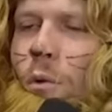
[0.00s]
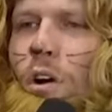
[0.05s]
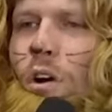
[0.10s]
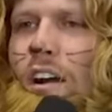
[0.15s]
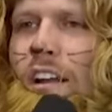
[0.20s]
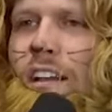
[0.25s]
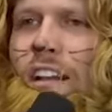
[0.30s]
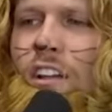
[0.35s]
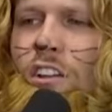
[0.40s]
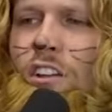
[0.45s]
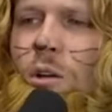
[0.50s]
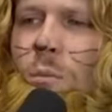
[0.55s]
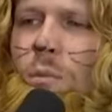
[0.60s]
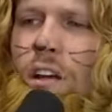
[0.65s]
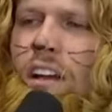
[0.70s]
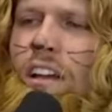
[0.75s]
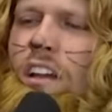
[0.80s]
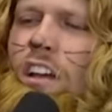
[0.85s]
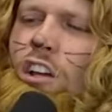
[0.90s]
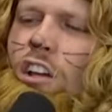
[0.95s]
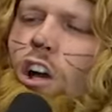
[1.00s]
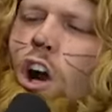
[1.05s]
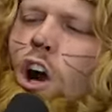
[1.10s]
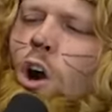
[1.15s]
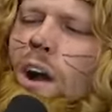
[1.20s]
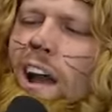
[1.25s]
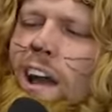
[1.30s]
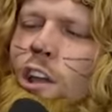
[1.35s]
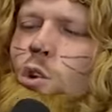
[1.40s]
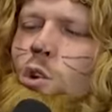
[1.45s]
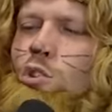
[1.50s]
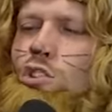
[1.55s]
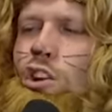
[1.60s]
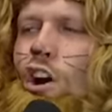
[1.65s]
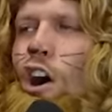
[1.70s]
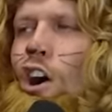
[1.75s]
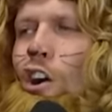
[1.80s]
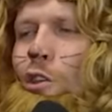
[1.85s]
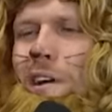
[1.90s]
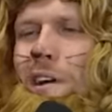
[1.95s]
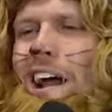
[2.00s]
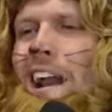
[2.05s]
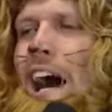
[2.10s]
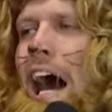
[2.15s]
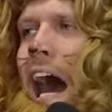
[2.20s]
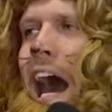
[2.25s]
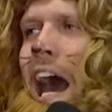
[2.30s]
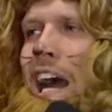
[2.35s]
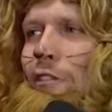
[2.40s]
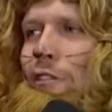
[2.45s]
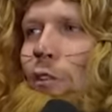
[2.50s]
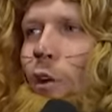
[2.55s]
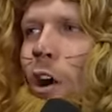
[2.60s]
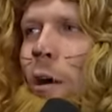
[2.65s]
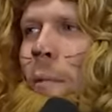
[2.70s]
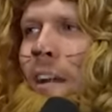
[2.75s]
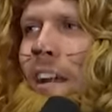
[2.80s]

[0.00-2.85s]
walking down there and be like, yo, hey, you tall. You got an ox for me,